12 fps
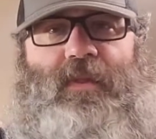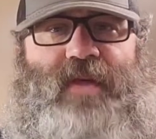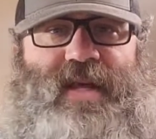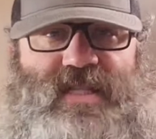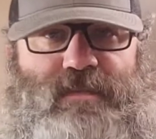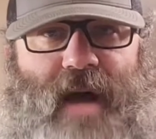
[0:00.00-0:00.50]

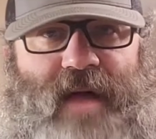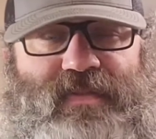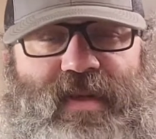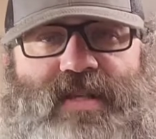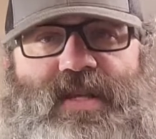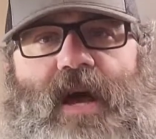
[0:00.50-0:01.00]
things about
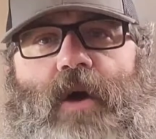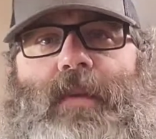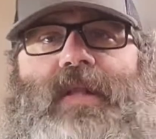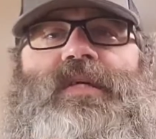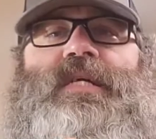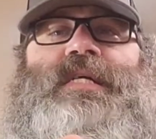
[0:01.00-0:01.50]
this
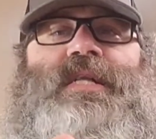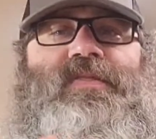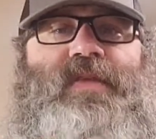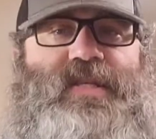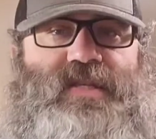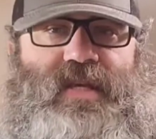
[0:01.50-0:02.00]
helmet.
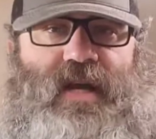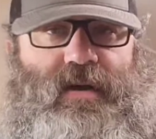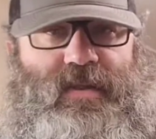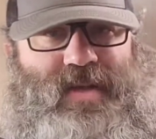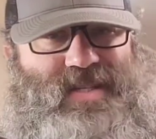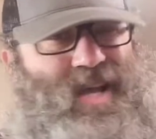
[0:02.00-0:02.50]
This
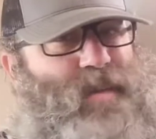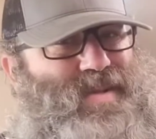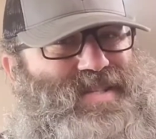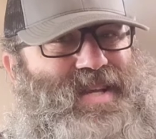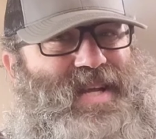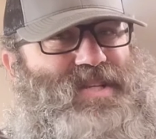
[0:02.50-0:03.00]

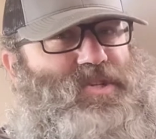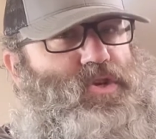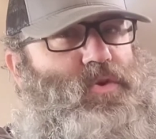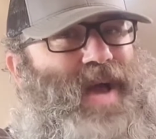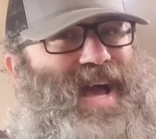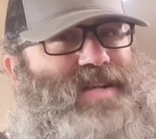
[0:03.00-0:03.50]
helmet's in a
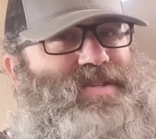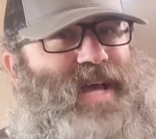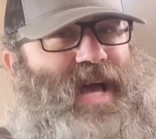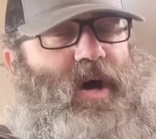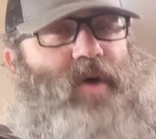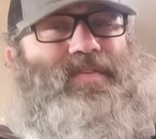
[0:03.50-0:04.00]

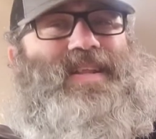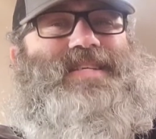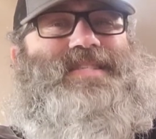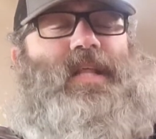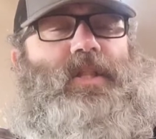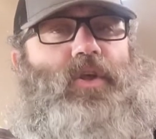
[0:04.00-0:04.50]
2XL. That
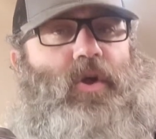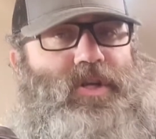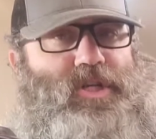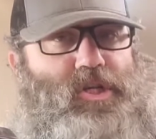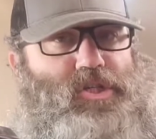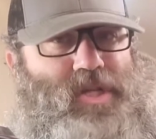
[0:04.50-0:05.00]
is the
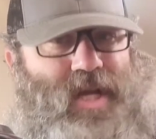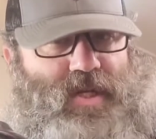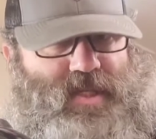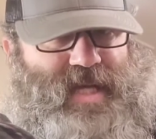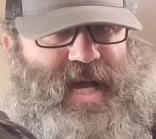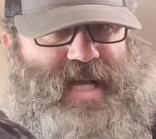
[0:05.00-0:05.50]
largest shell
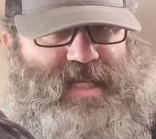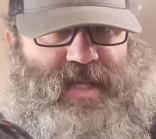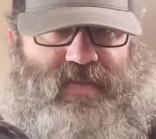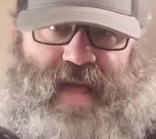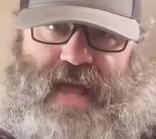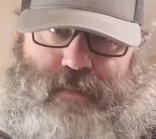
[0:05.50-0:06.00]
size
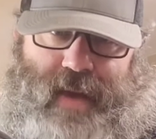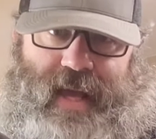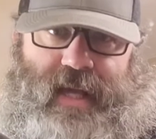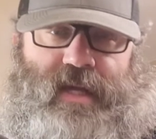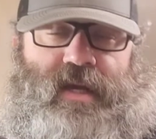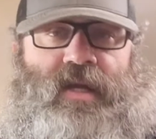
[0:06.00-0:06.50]
that they make